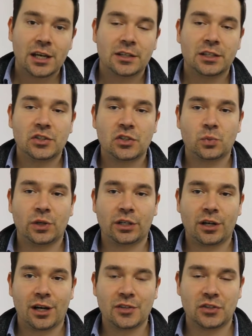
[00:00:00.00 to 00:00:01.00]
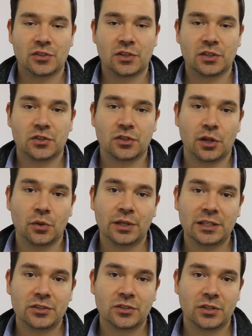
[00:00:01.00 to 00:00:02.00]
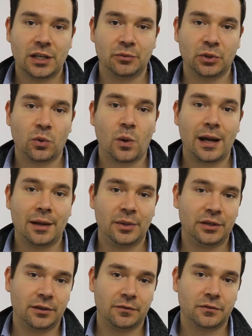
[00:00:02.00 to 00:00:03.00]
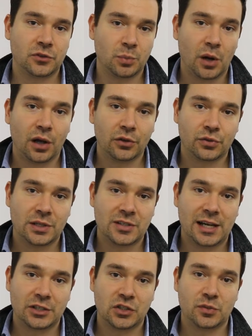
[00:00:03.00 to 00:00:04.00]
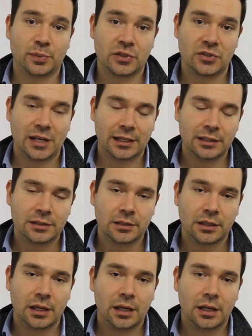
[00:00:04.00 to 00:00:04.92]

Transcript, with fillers: this is what causes the slowness and requirement of small transactions per second